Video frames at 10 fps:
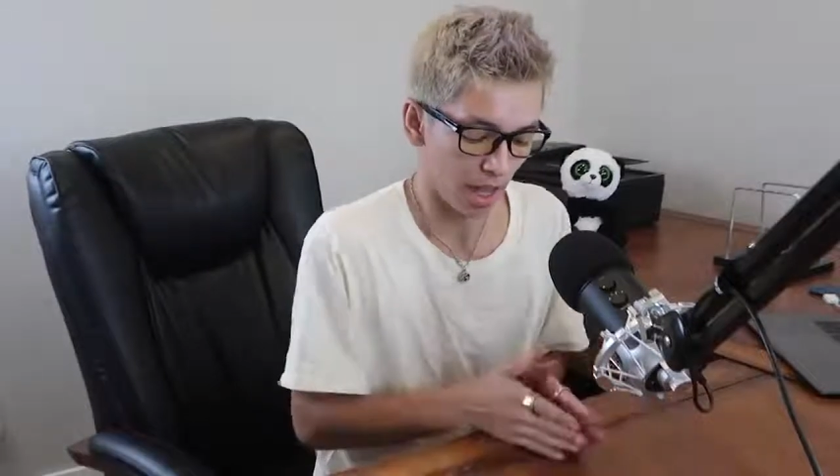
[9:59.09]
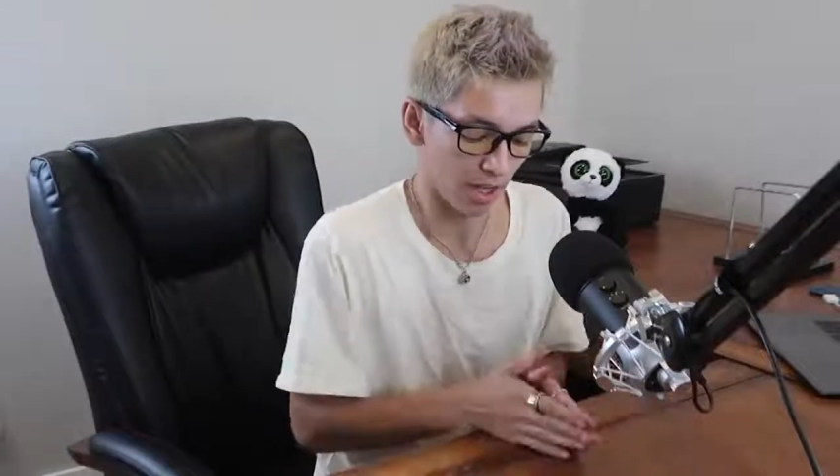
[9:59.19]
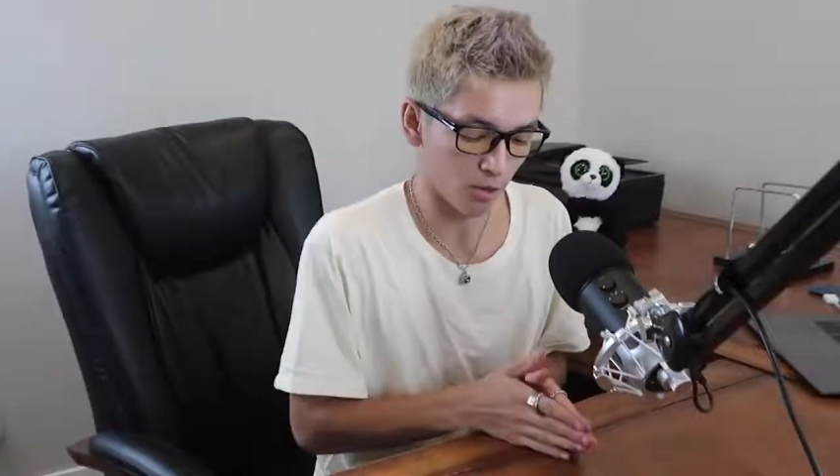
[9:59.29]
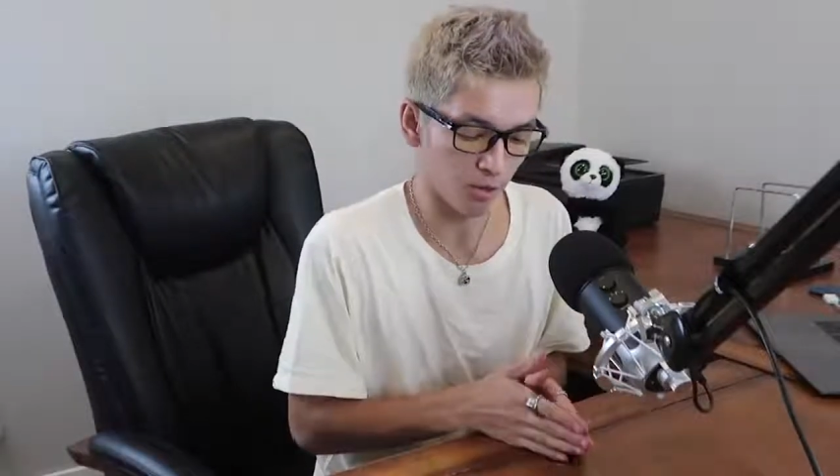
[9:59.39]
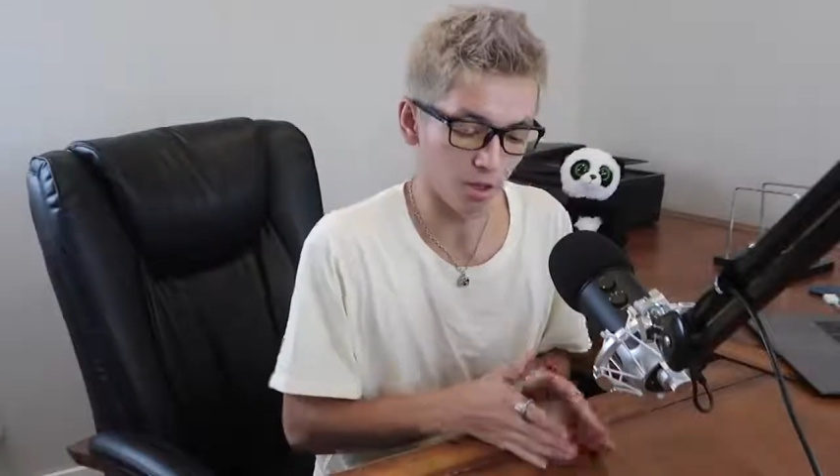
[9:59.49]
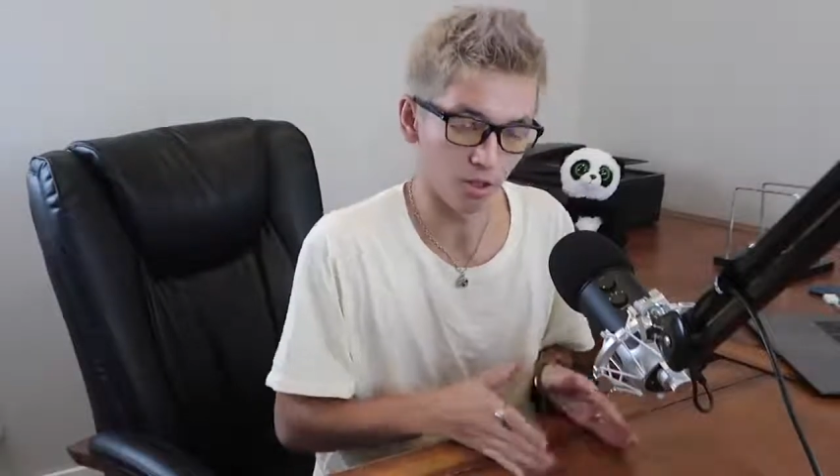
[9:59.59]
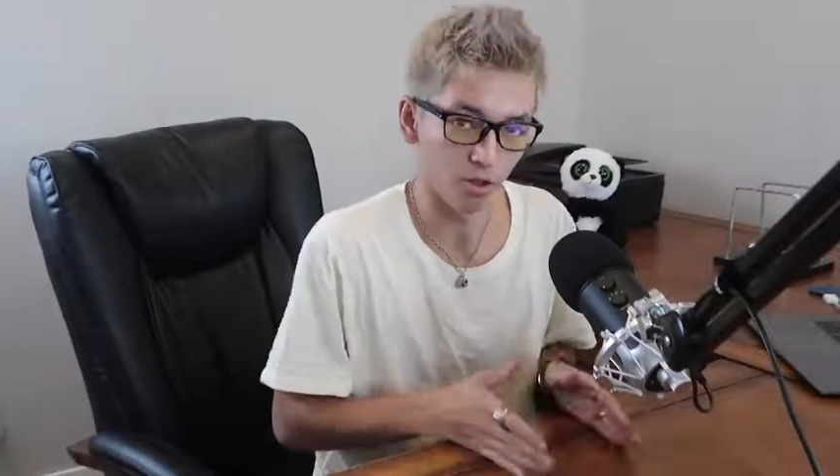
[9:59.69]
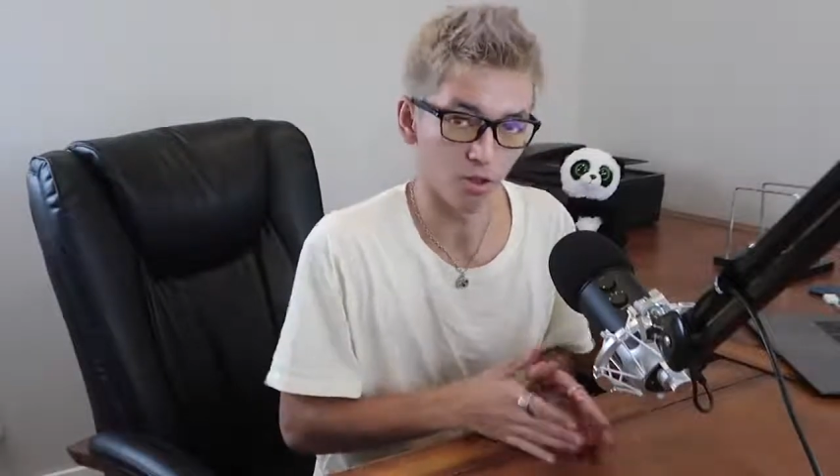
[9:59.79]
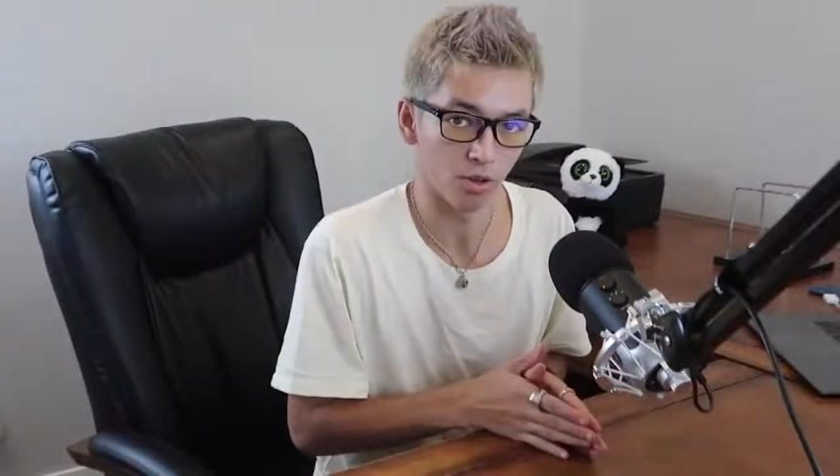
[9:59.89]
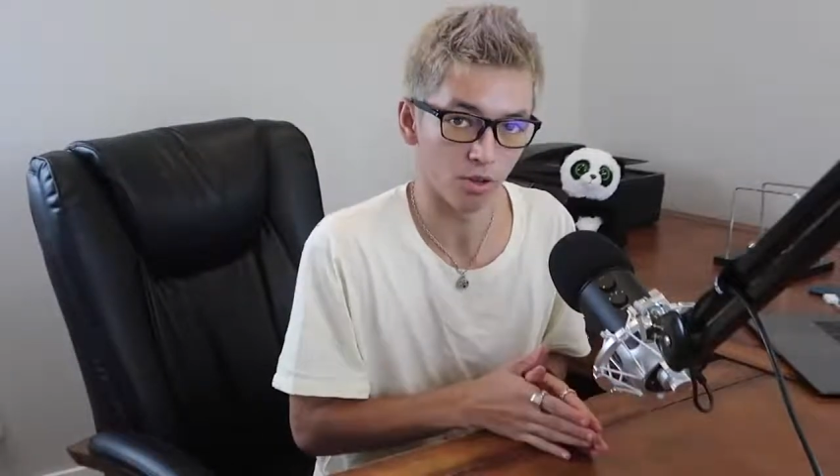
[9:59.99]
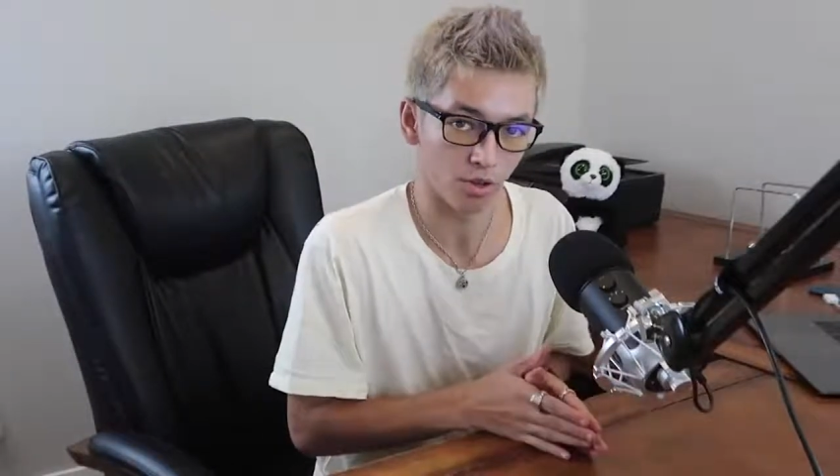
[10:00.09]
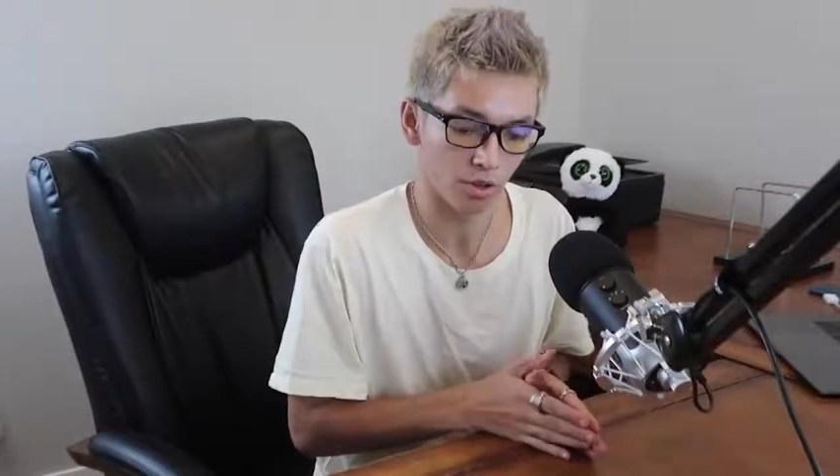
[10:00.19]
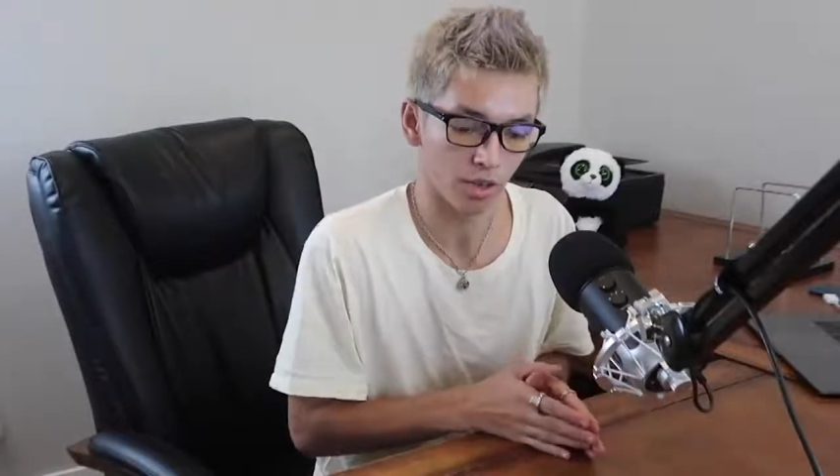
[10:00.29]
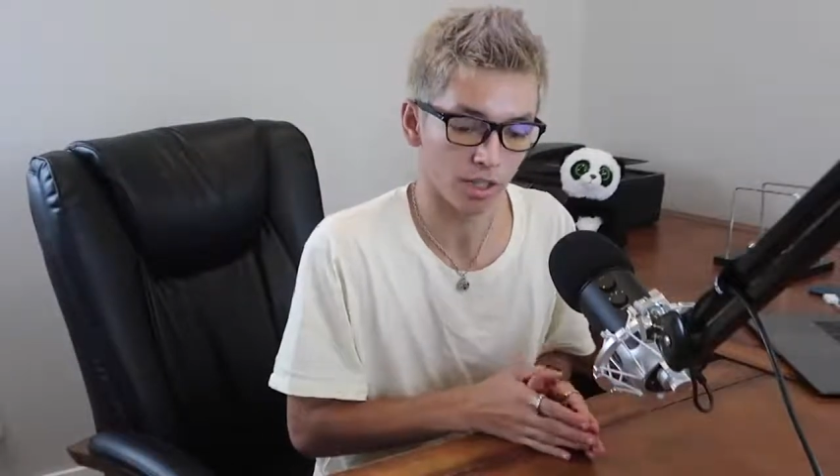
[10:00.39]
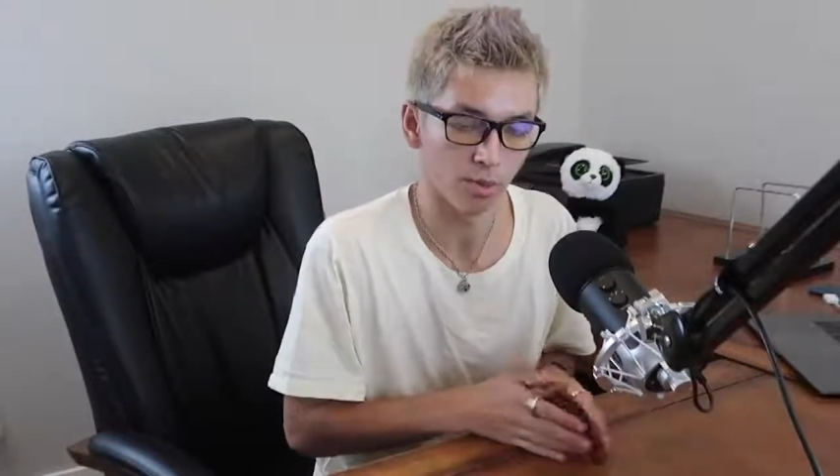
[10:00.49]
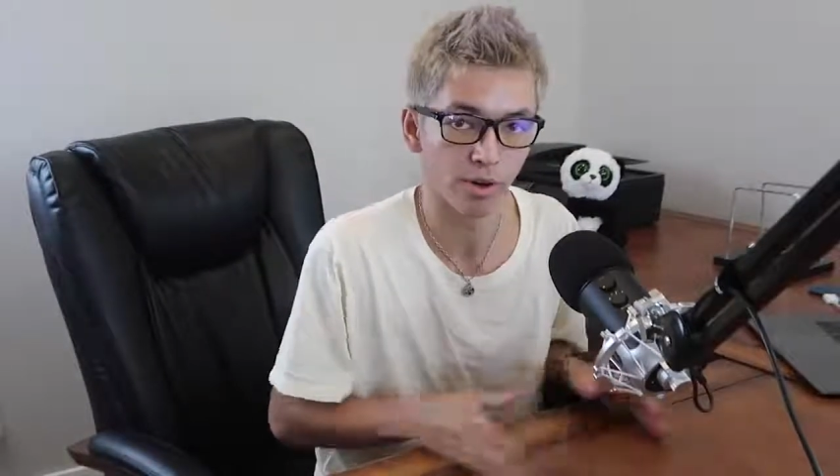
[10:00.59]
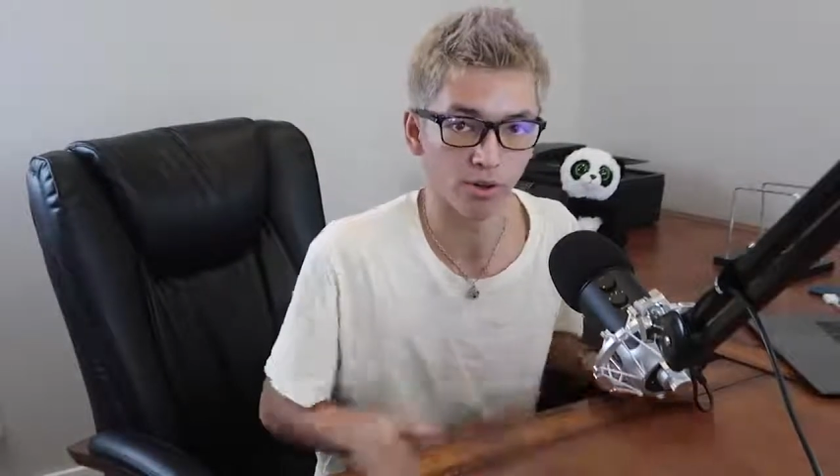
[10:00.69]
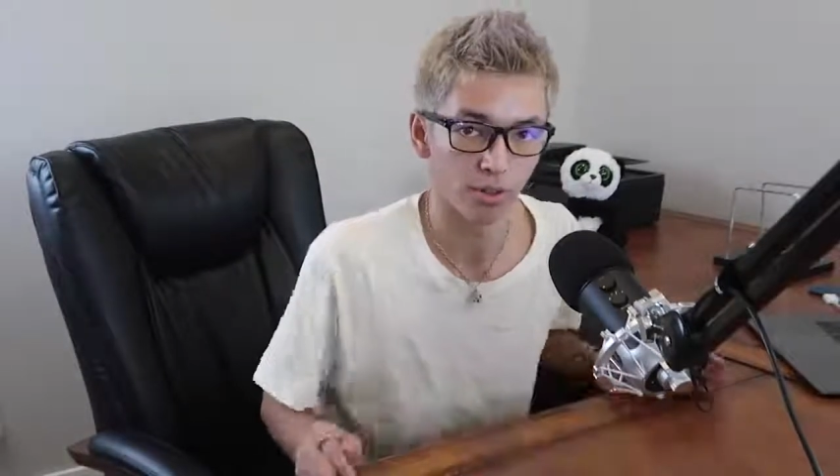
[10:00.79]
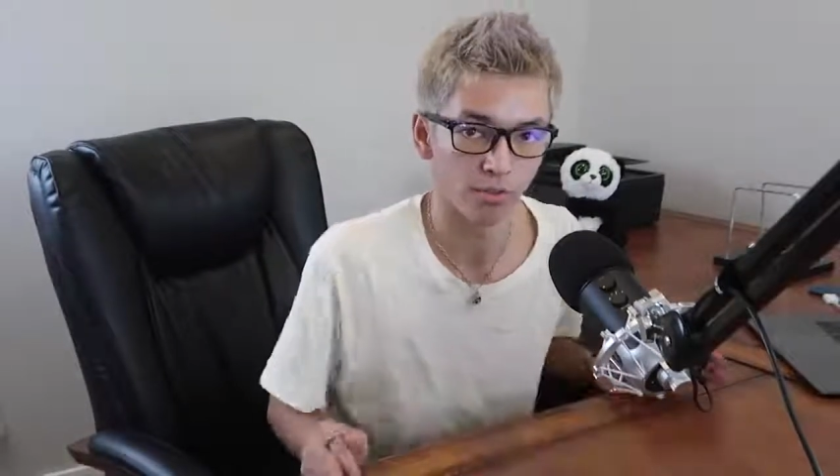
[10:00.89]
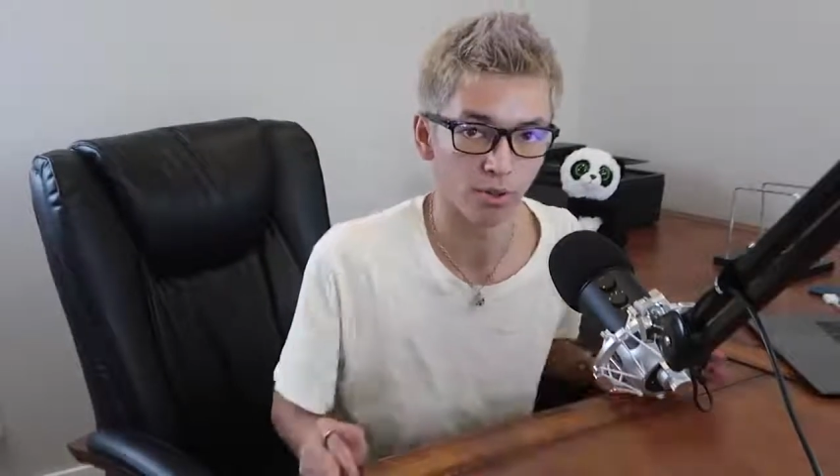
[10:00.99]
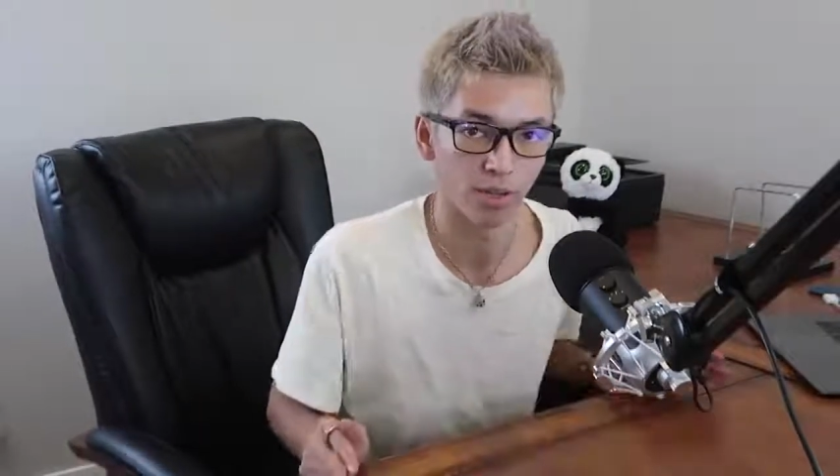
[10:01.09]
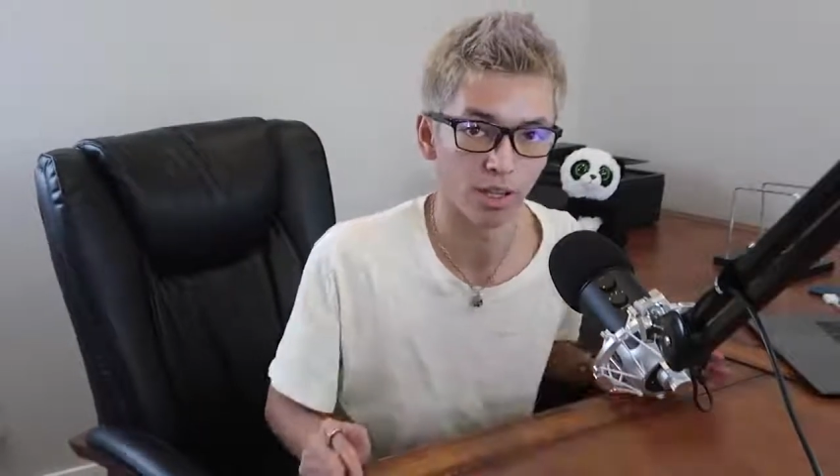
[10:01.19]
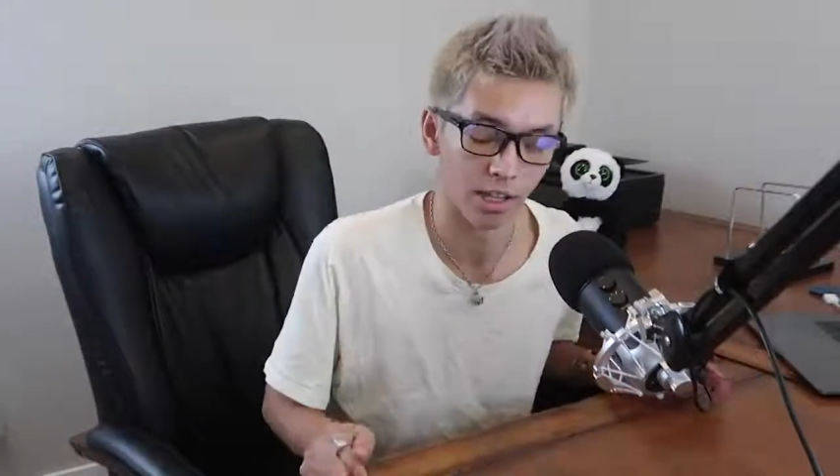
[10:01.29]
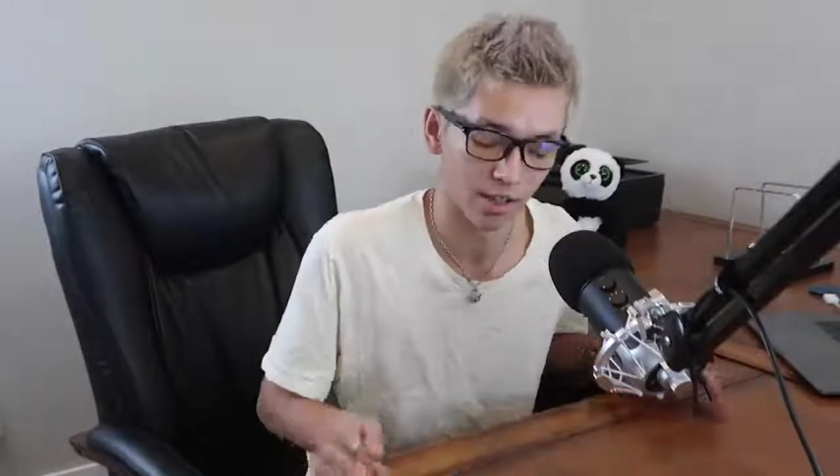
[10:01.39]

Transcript: and you're being, you know, you're not spreading yourself too thin.